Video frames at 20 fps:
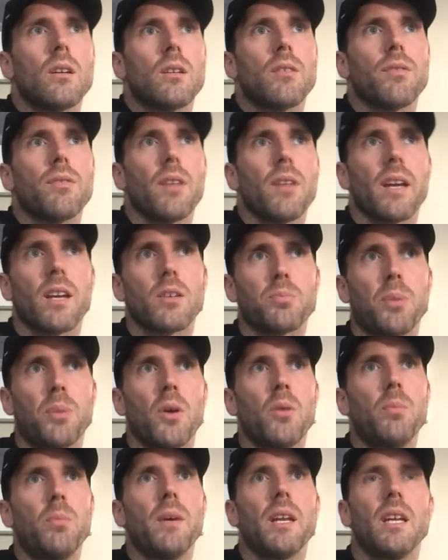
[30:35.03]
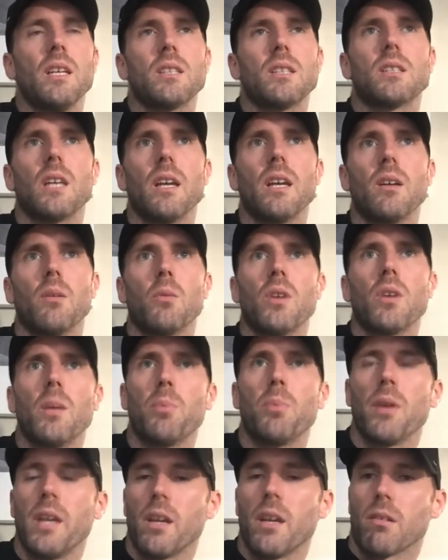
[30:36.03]
Flickers pulled me and he's saying, I'm going
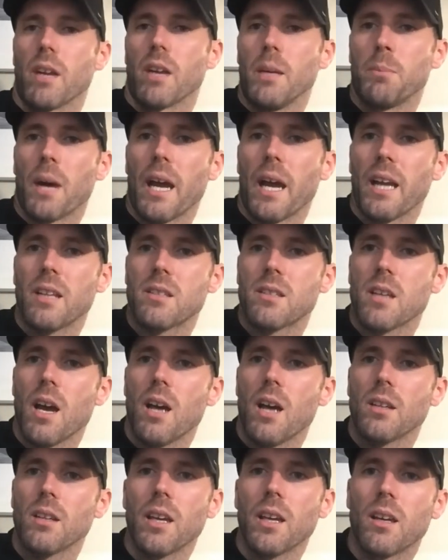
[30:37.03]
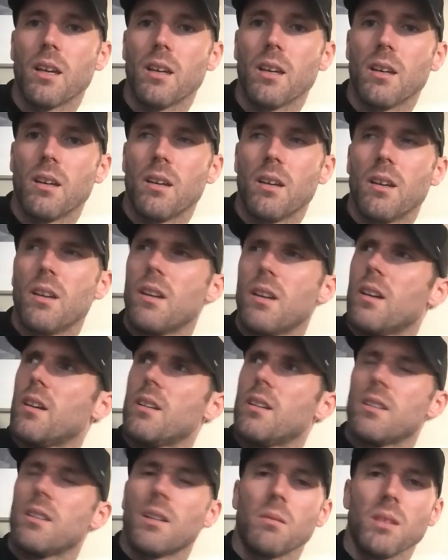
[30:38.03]
to play you right back on Saturday.
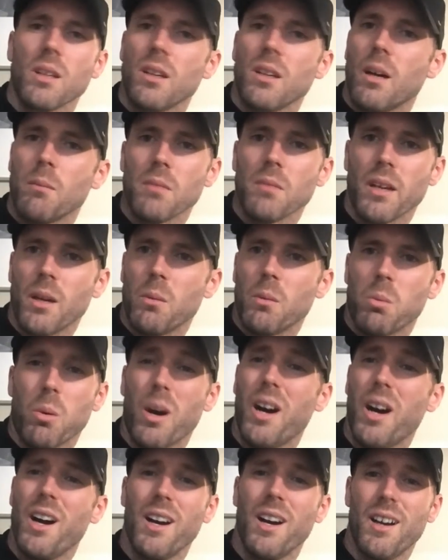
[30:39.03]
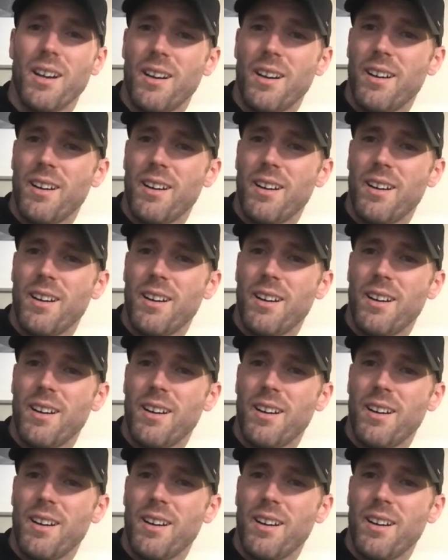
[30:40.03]
I'm like, what?